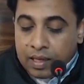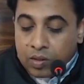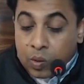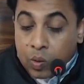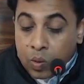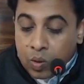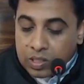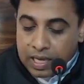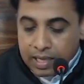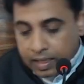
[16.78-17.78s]
core
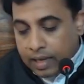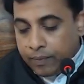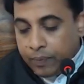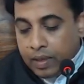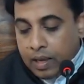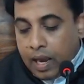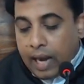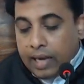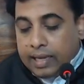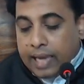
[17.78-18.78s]
sadhana
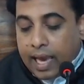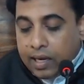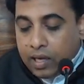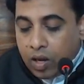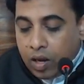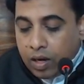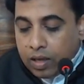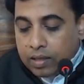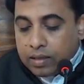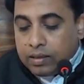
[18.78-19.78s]
and carry on
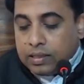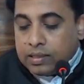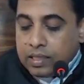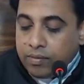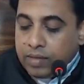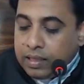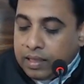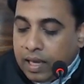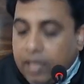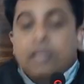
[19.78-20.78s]
the
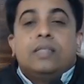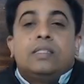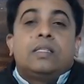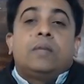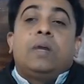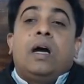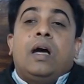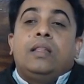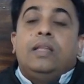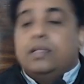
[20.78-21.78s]
Srividya
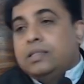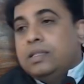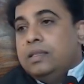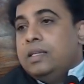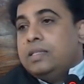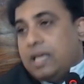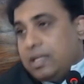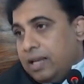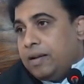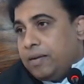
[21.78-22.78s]
Samadhi Siddhi
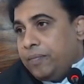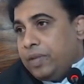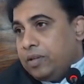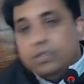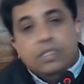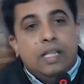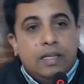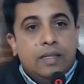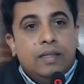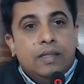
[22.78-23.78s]
Sadhana. You see that?
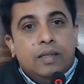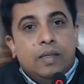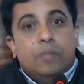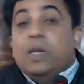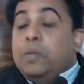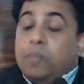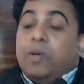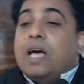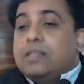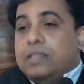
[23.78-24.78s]
Many people
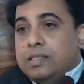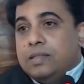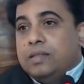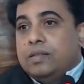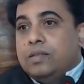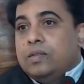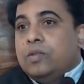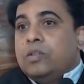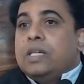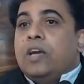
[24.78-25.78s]
ask this.
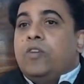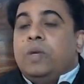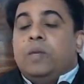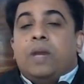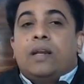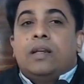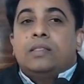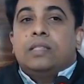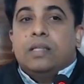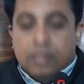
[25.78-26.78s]
Guruji, I have been
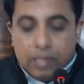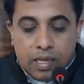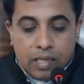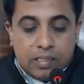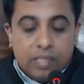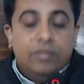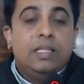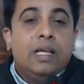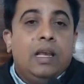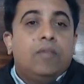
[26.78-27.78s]
practicing
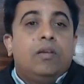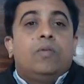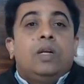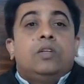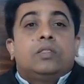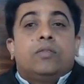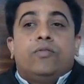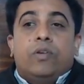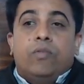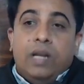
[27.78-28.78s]
Srividya level 1 to 7
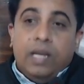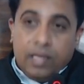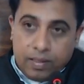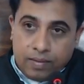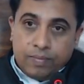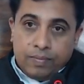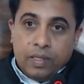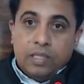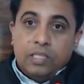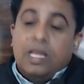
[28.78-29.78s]
for 1 year.
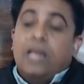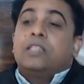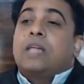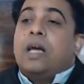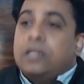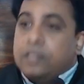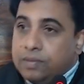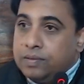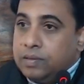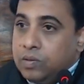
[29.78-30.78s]
Shall I start
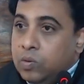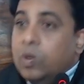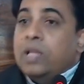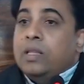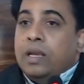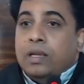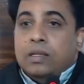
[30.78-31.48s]
only the